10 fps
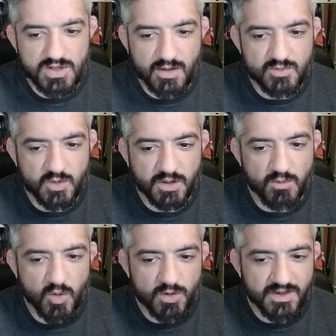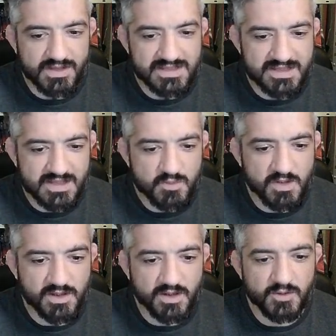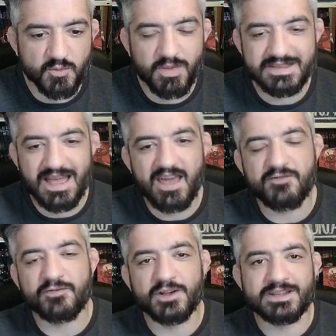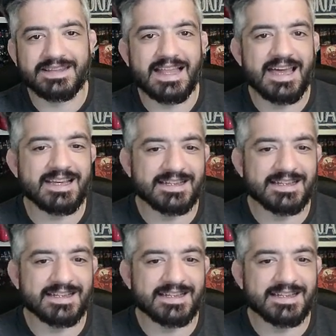I'm doing more than 6 million but I felt like